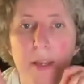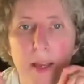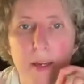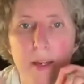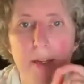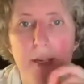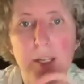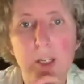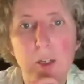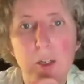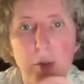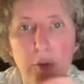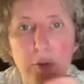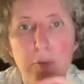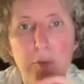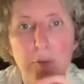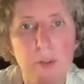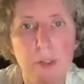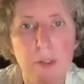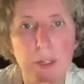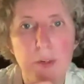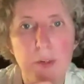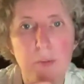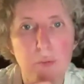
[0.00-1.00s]
any
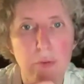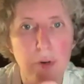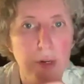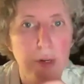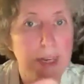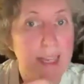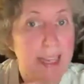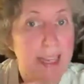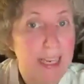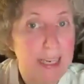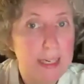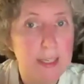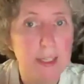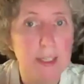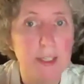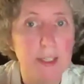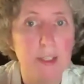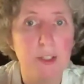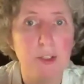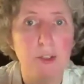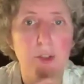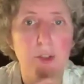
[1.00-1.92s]
closely related